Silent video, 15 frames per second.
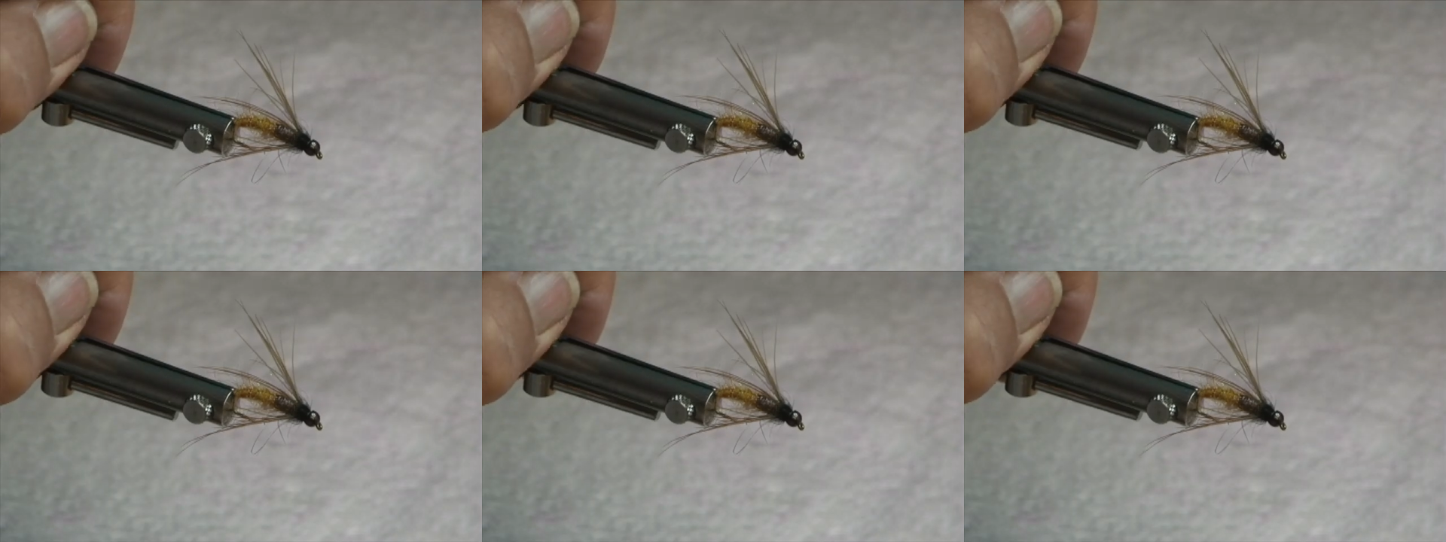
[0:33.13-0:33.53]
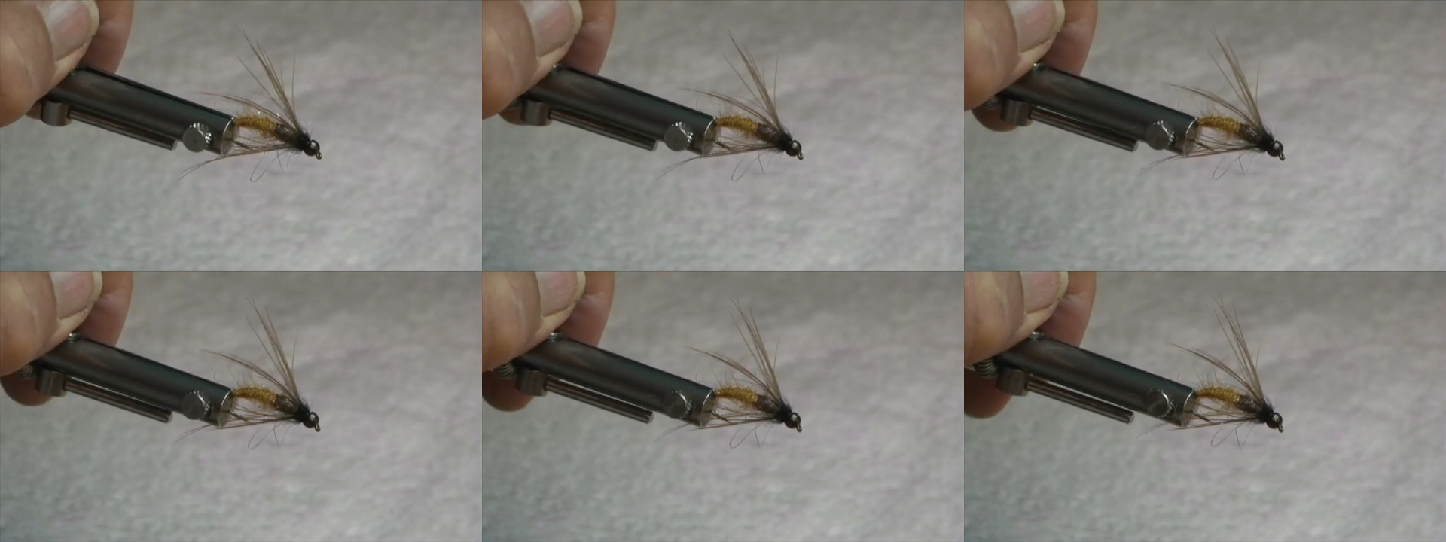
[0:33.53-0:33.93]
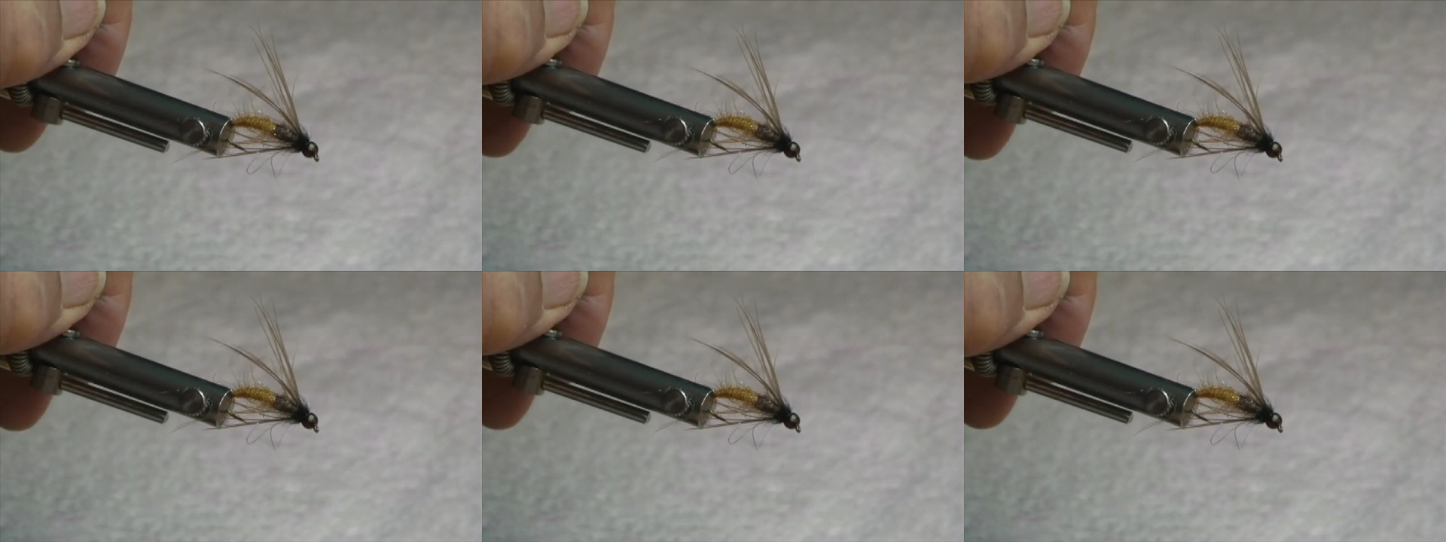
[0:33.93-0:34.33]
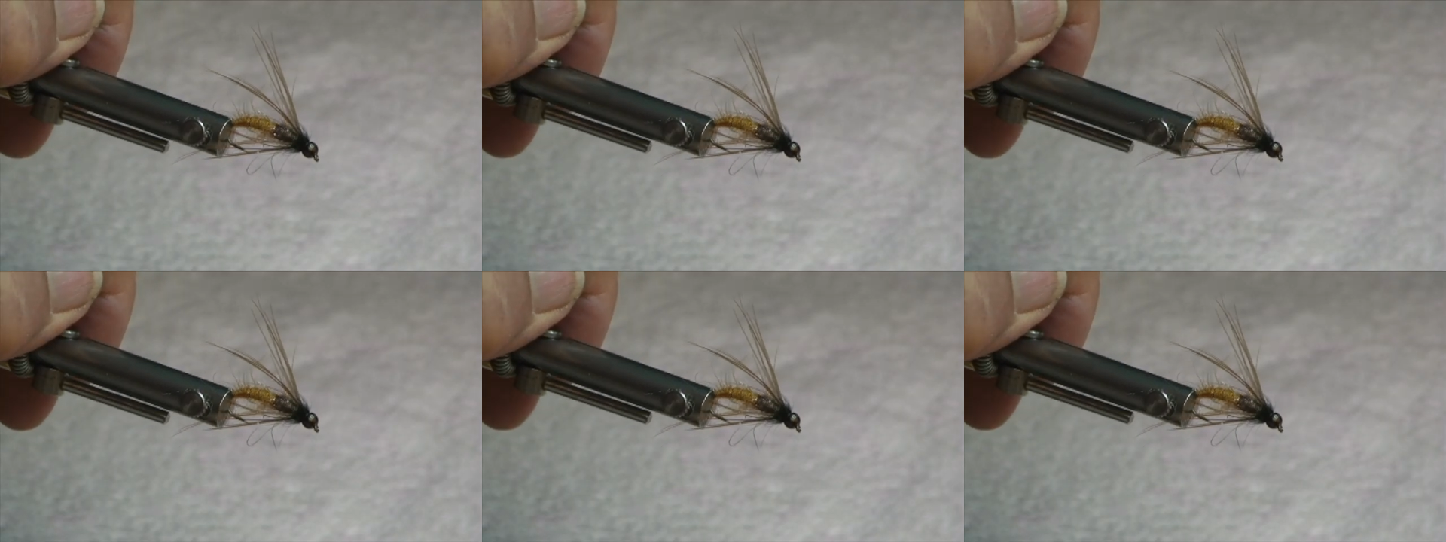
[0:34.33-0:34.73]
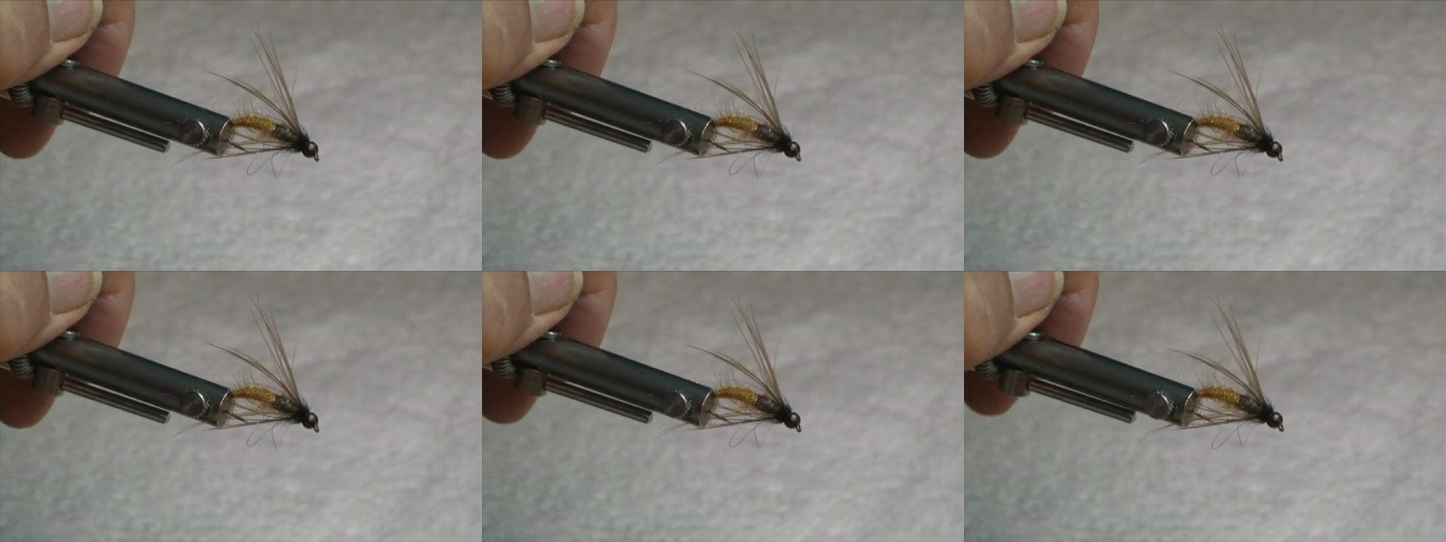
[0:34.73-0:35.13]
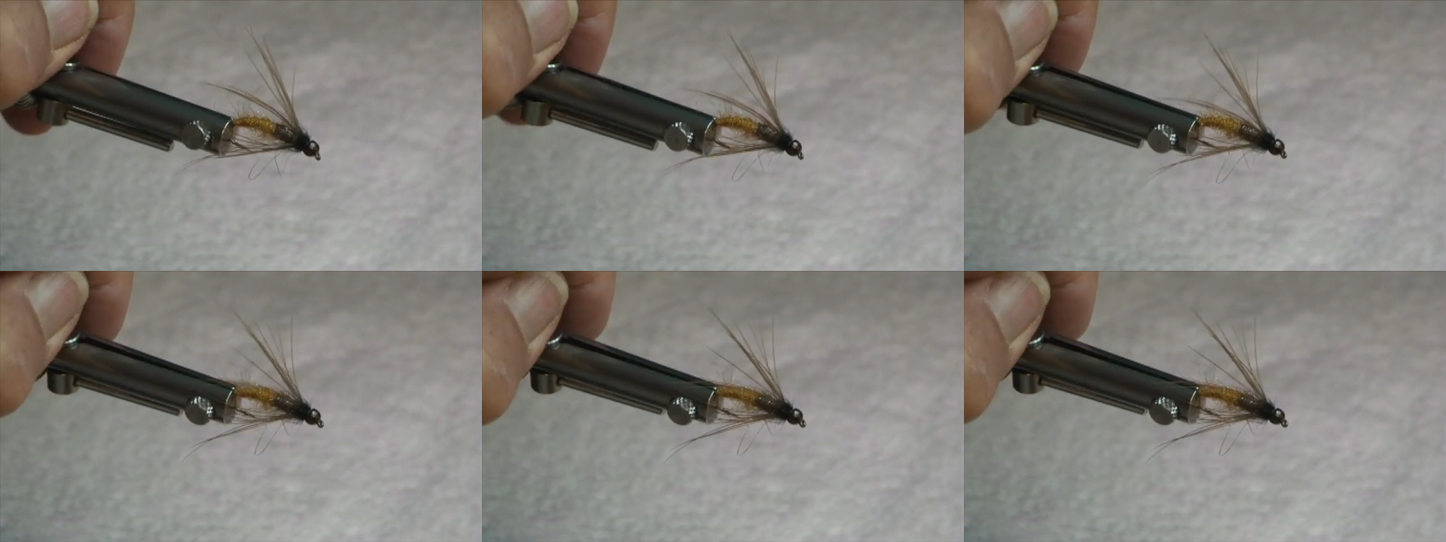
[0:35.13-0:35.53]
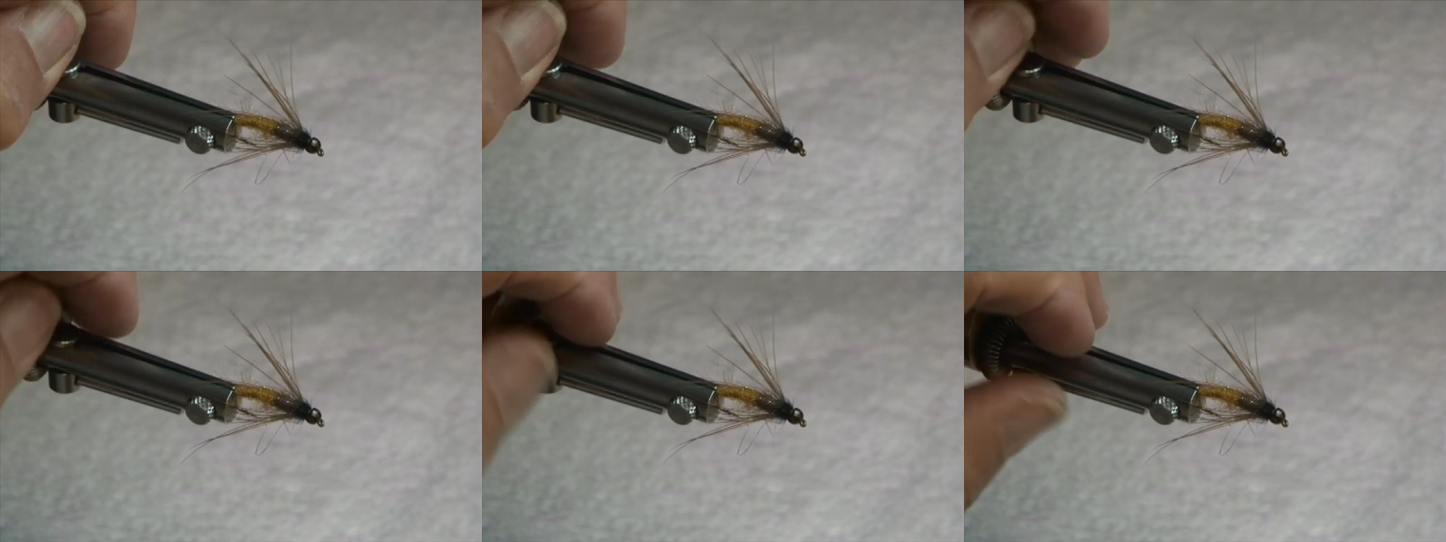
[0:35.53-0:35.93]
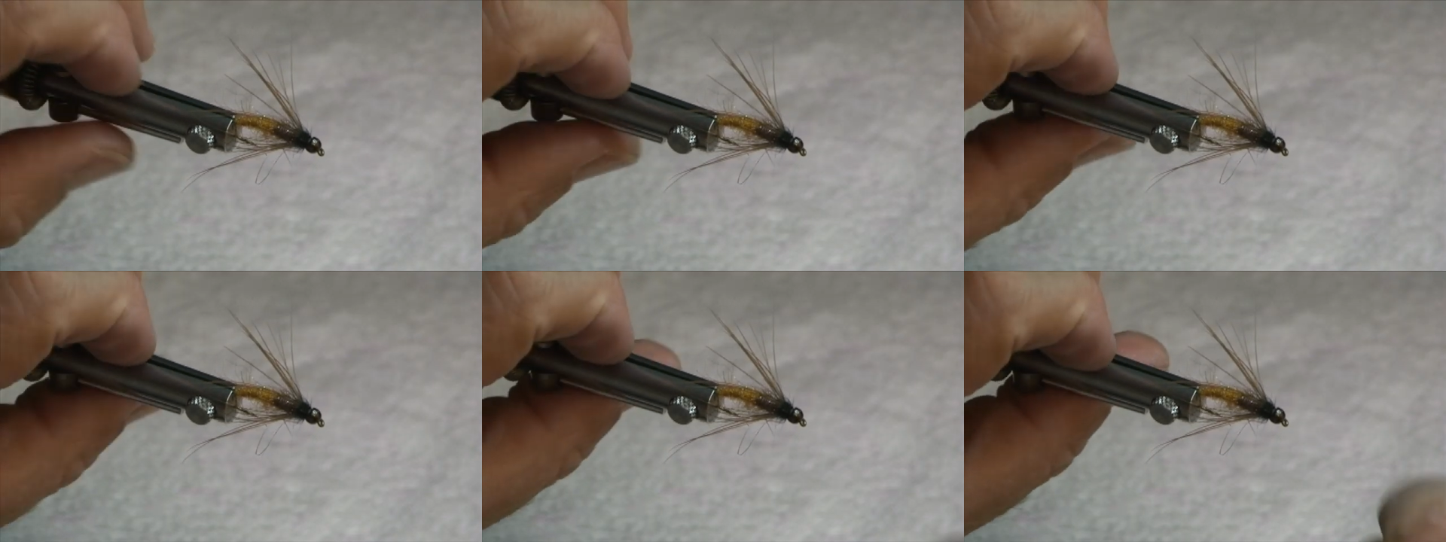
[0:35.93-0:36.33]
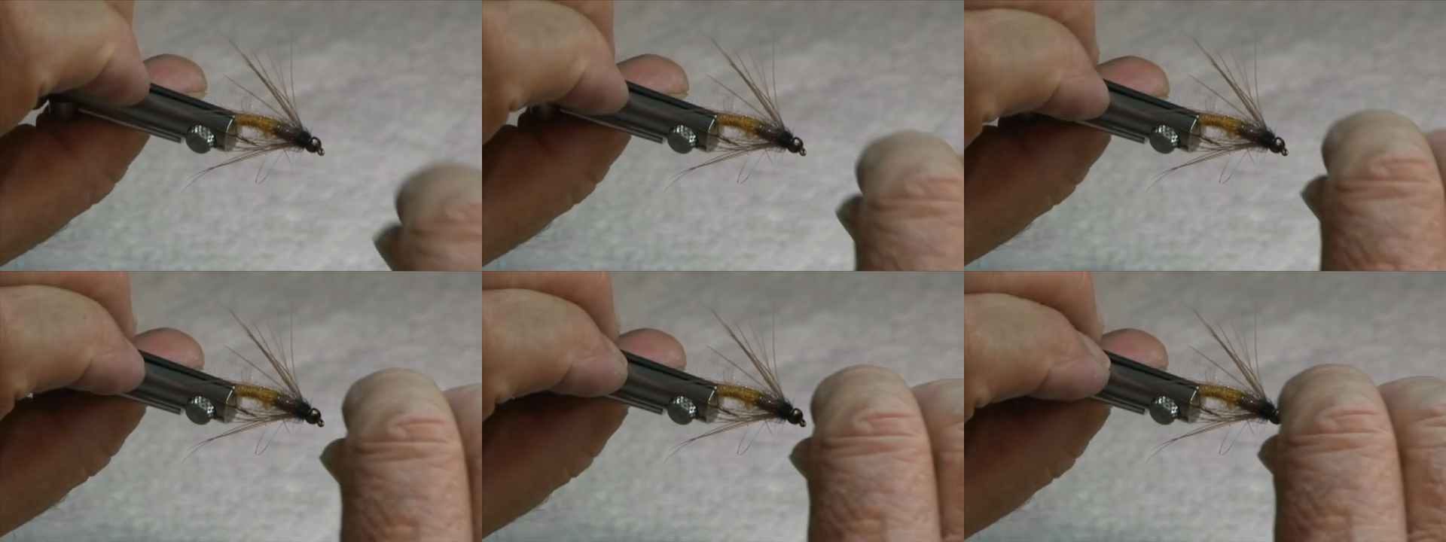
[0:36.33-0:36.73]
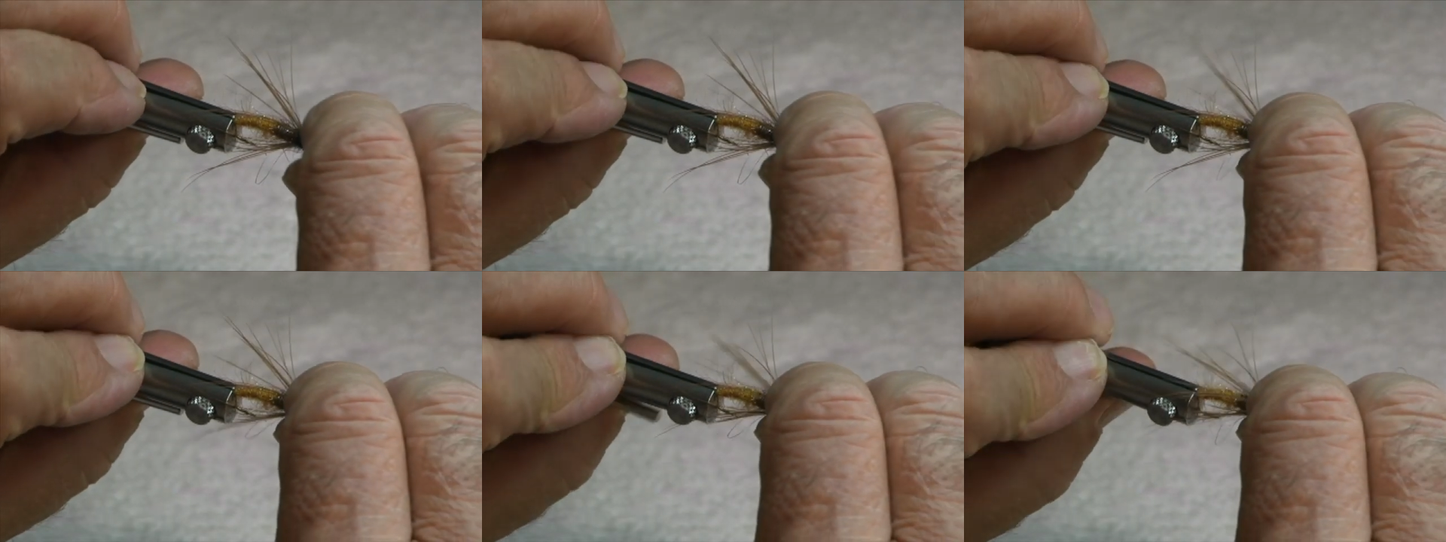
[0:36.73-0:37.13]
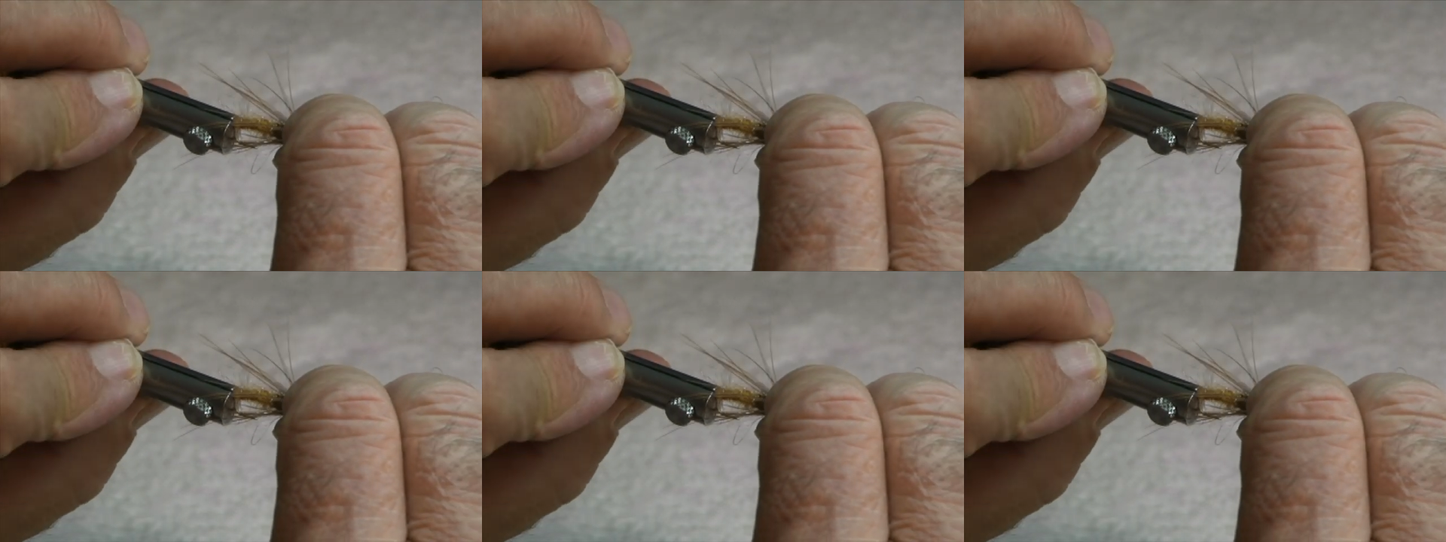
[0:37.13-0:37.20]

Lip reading: [unreadable: no face in view]